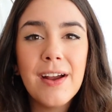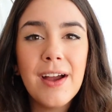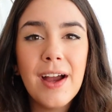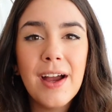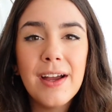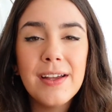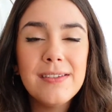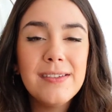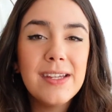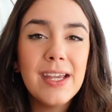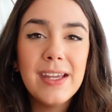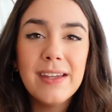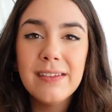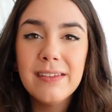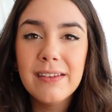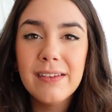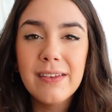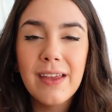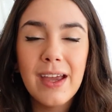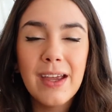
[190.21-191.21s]
a day in
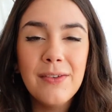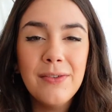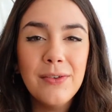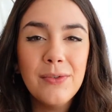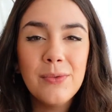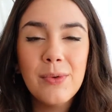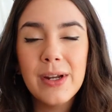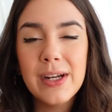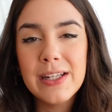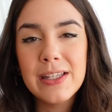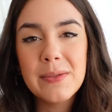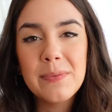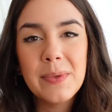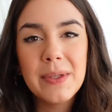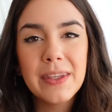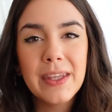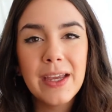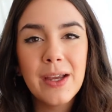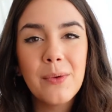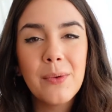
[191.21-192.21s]
the life of what it's
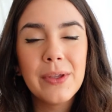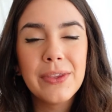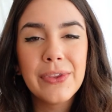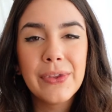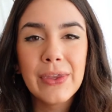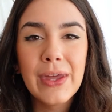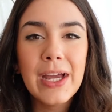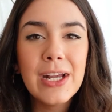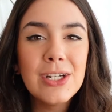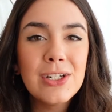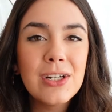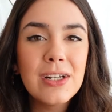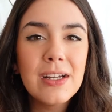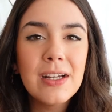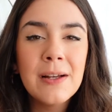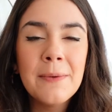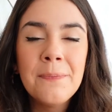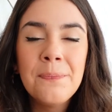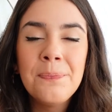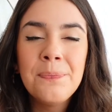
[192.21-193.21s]
been like with Elijah